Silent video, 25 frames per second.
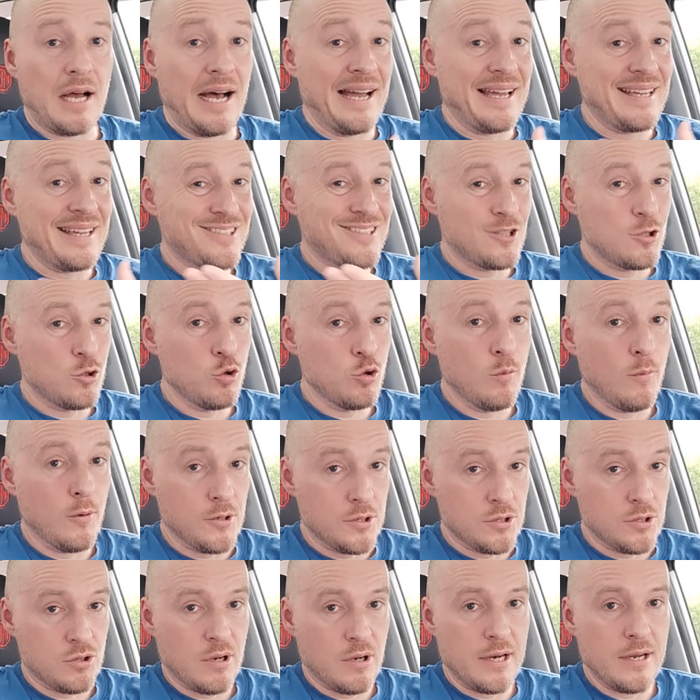I assume
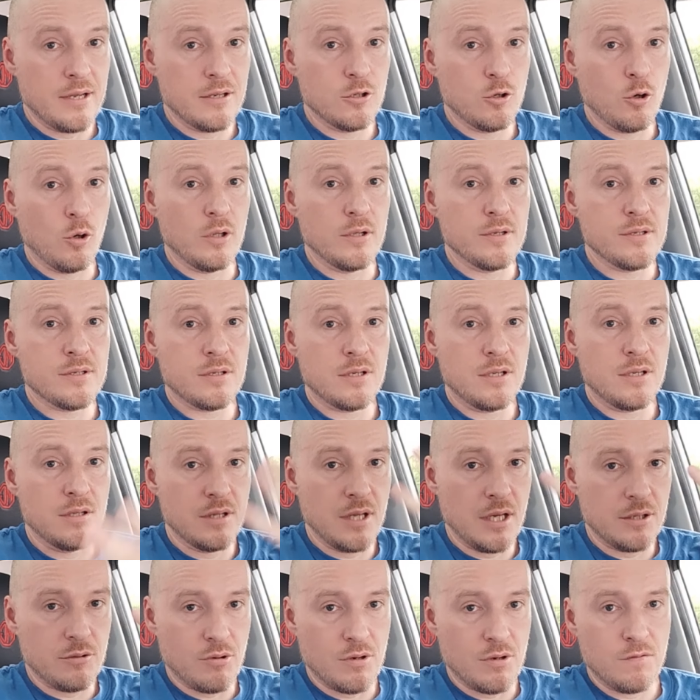Australian dollars in
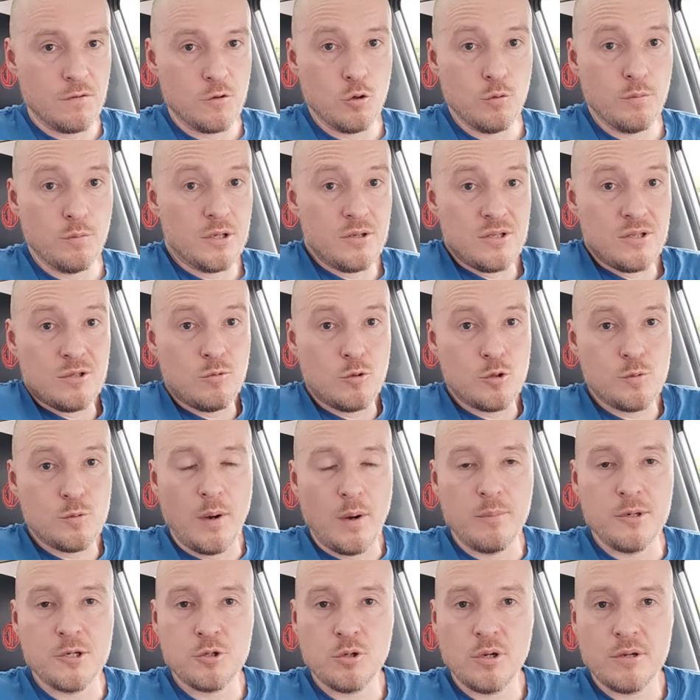that review because it was
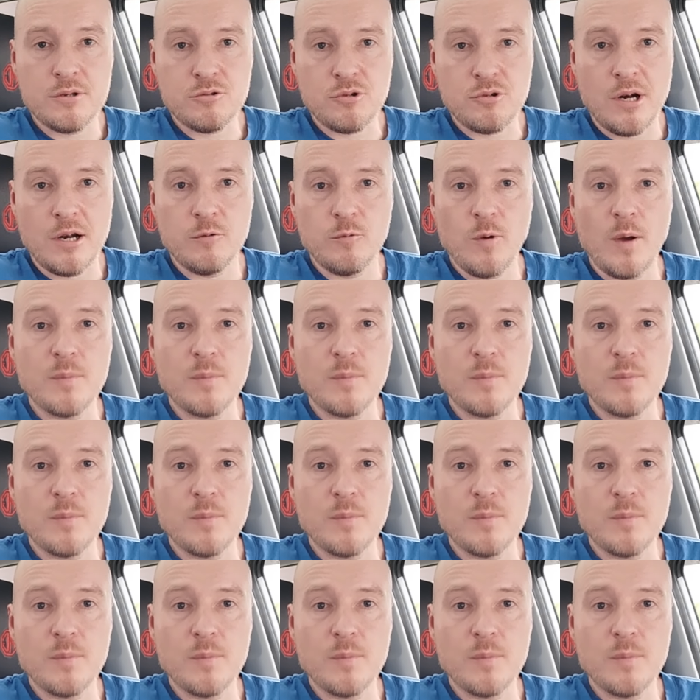published on an Australian